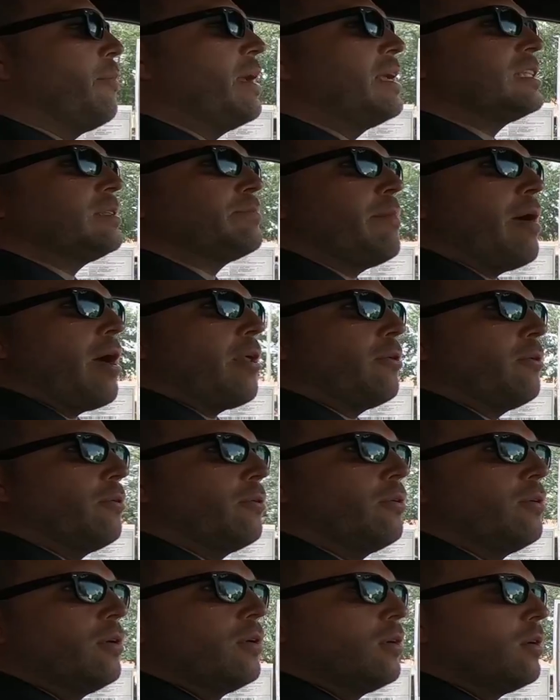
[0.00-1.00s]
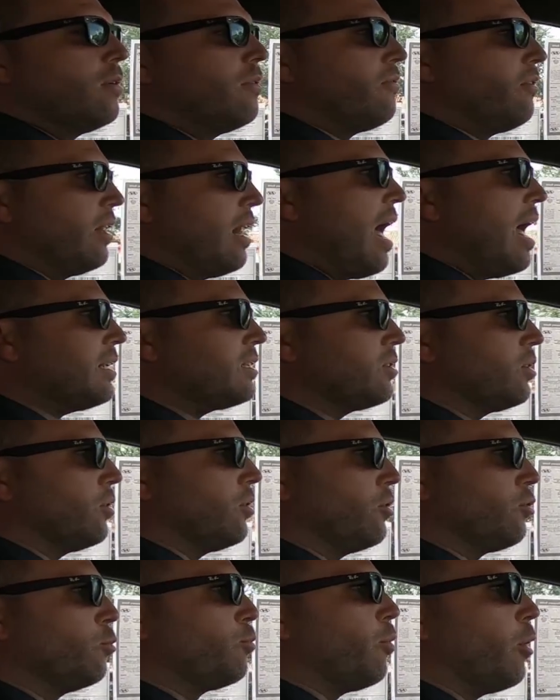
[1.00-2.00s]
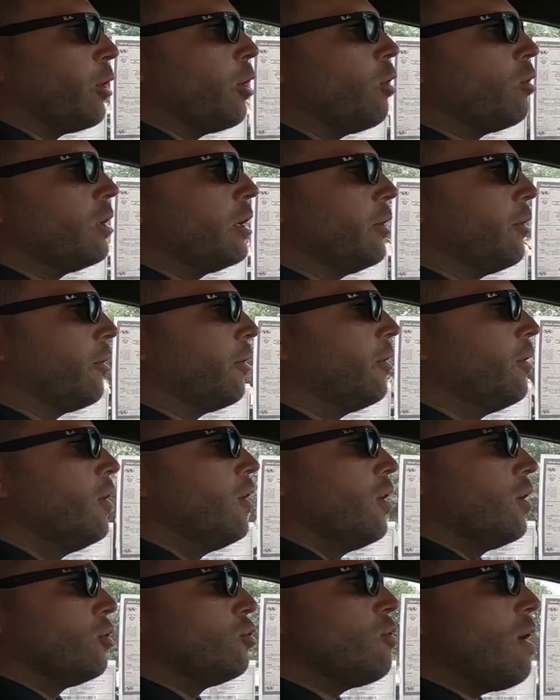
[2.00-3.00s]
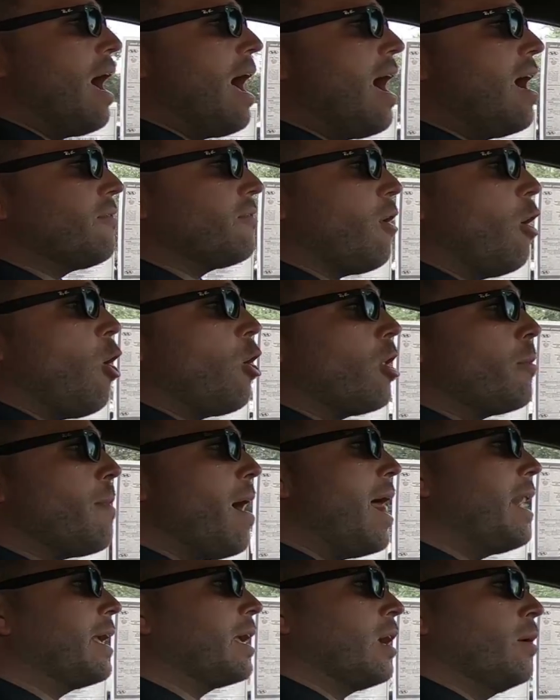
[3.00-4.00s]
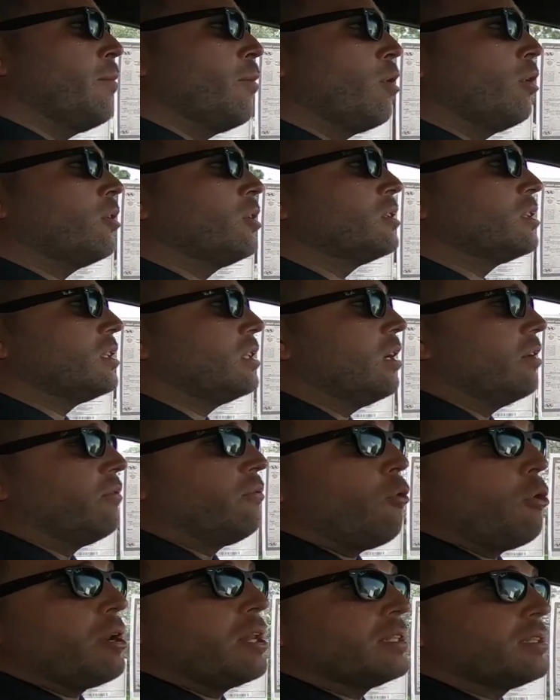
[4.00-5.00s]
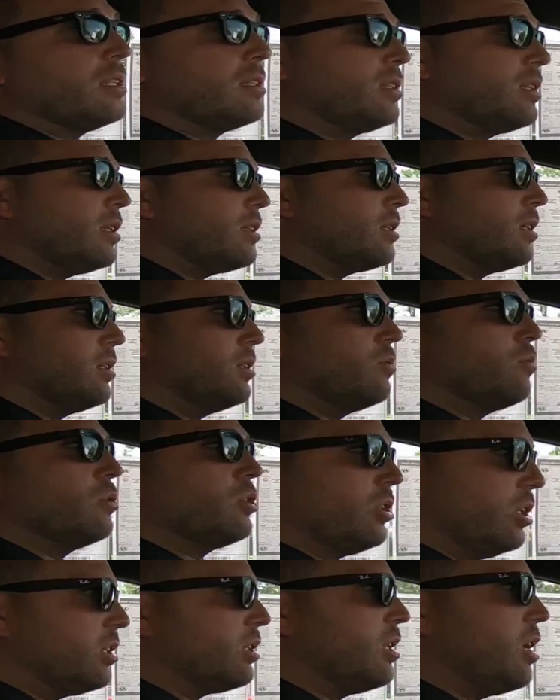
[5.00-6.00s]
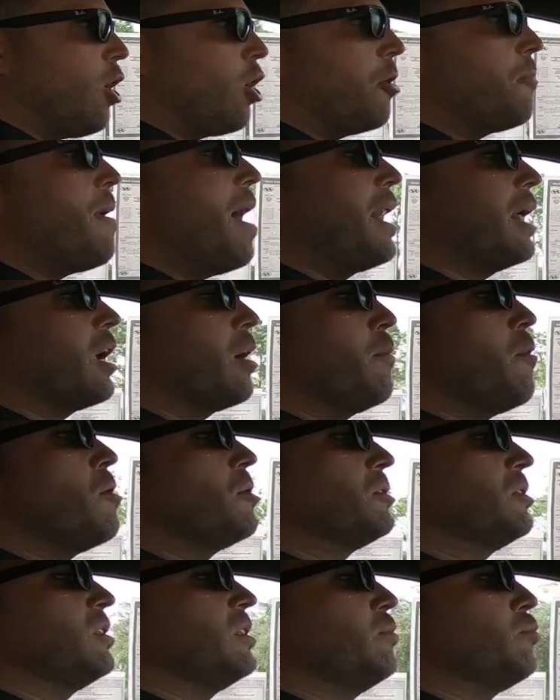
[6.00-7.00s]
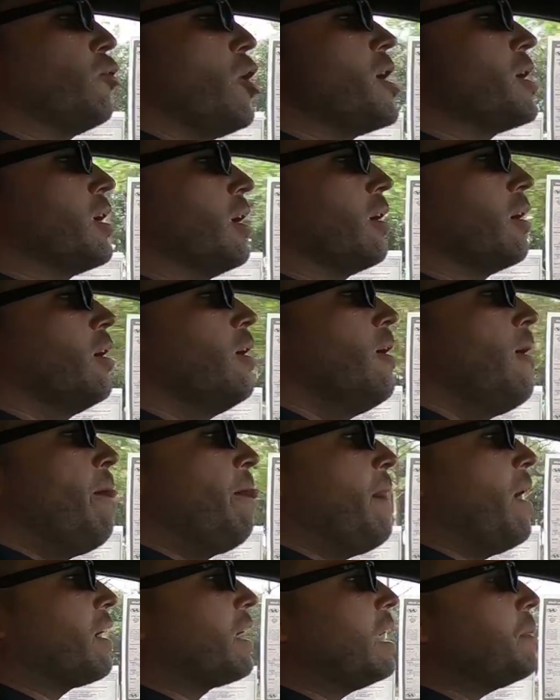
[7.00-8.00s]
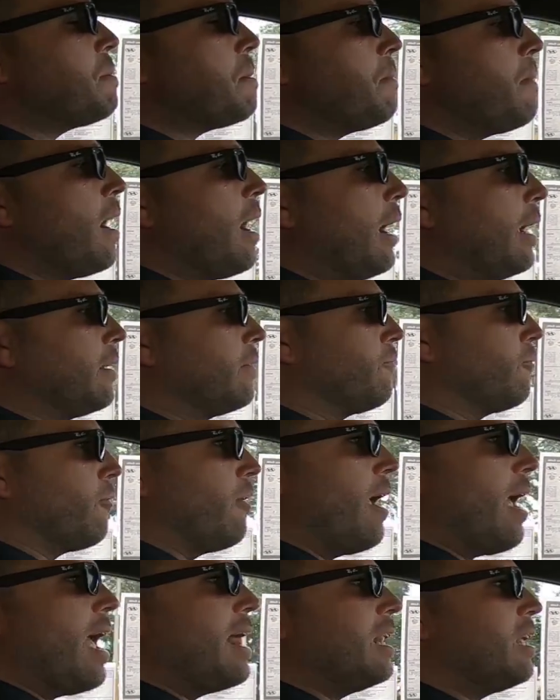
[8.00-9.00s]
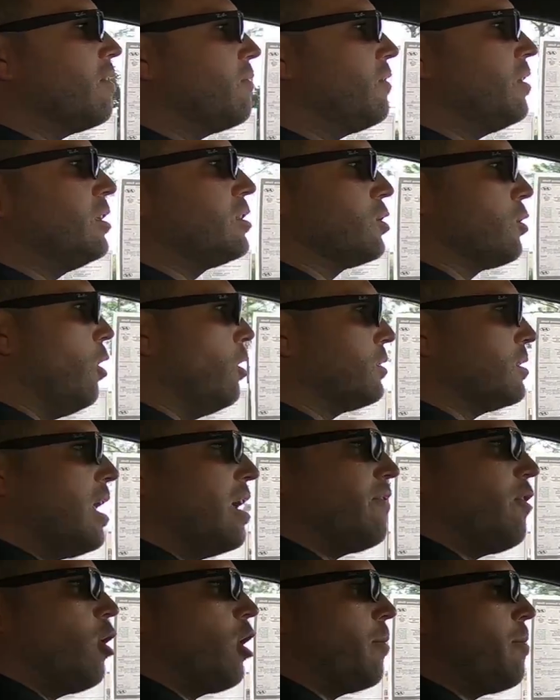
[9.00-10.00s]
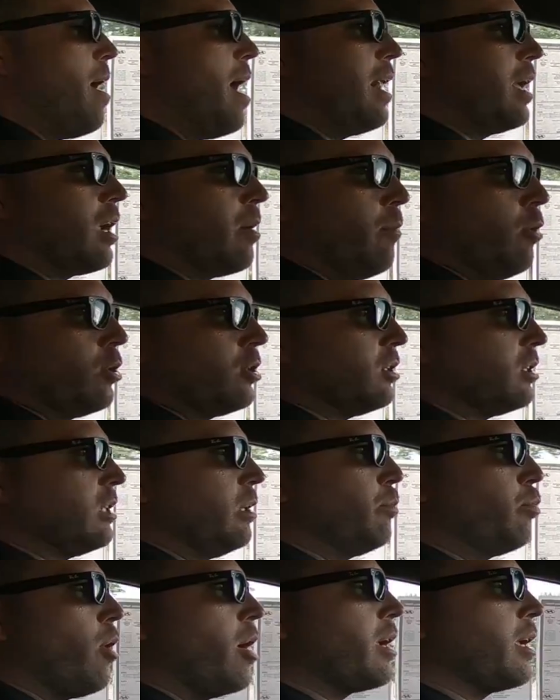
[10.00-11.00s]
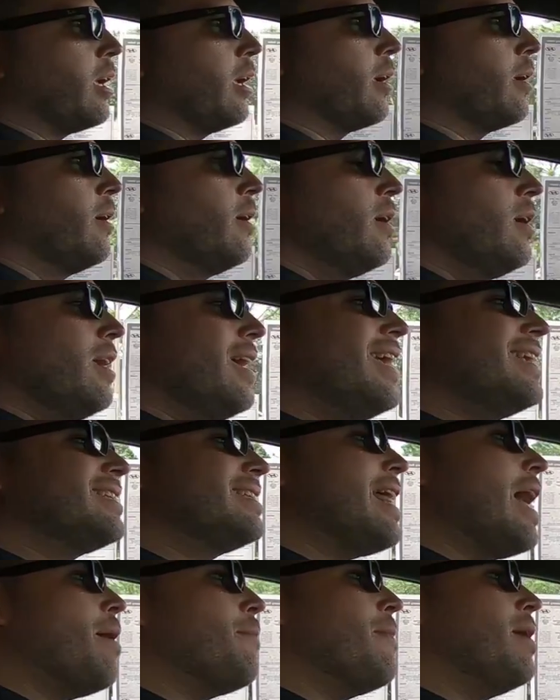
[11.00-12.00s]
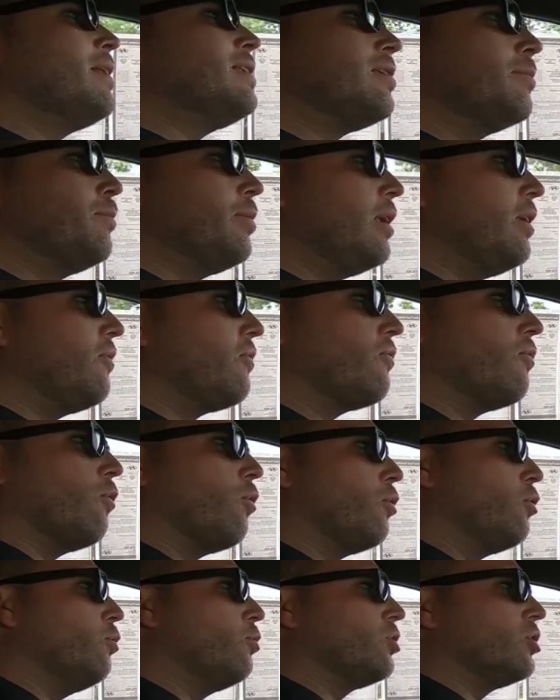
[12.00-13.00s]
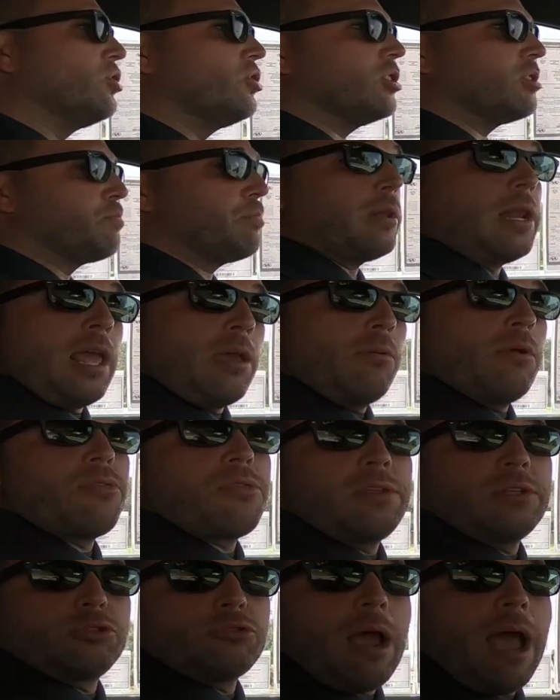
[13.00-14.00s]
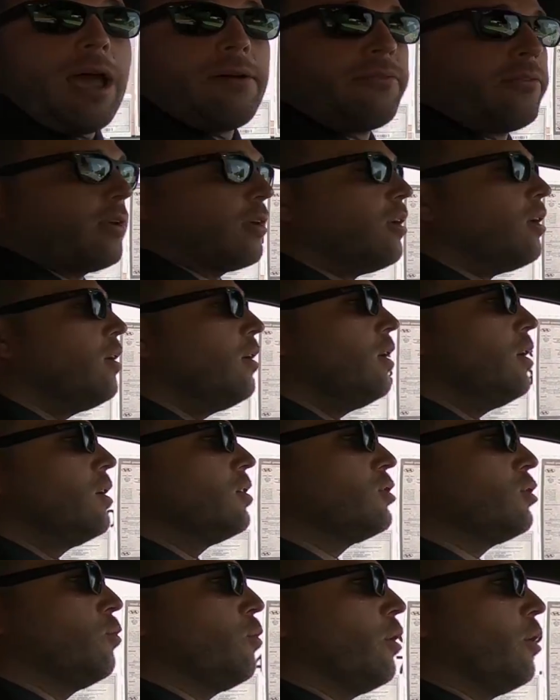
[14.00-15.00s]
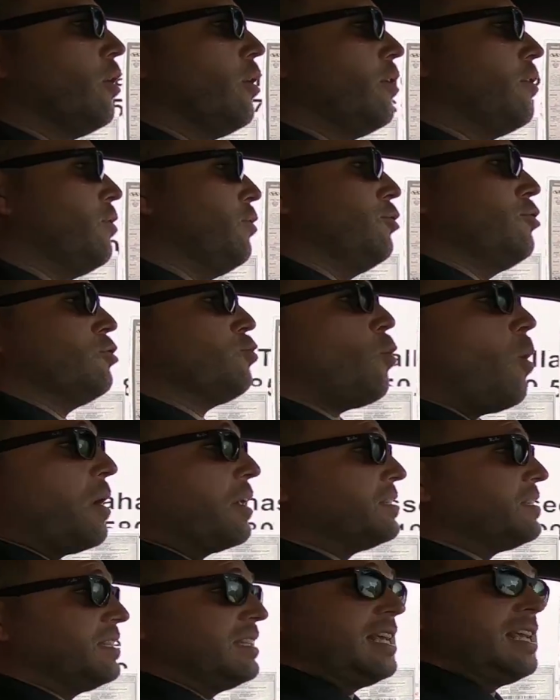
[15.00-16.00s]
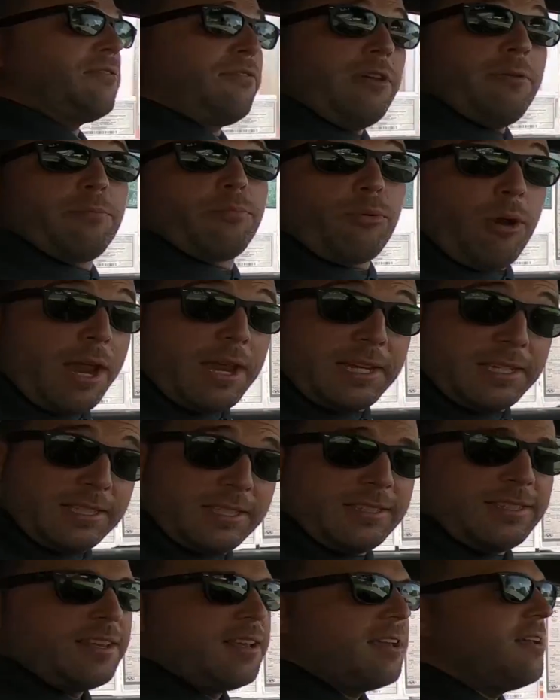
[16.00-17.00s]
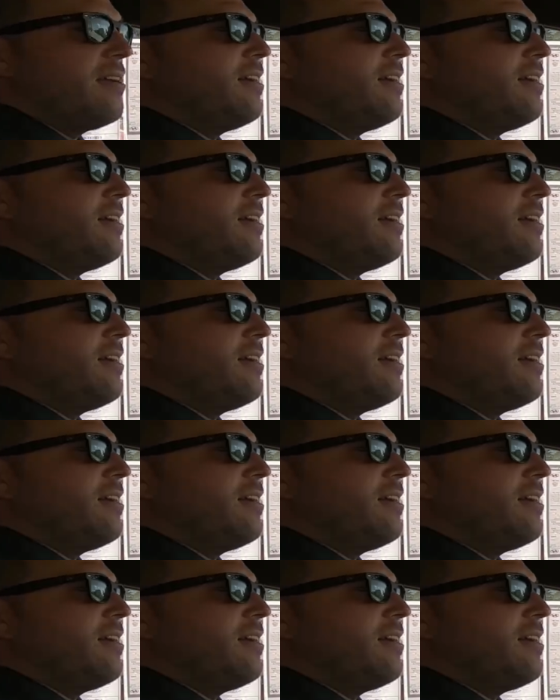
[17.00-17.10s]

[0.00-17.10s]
base model Veloster, the 2.0 liter, you have automatic emergency avoidance assistance, which is the automatic emergency braking. Now keep in mind, for any of these cars that have automatic emergency braking, it's not meant to be for you to just play with in traffic to where you just want to see if it brakes.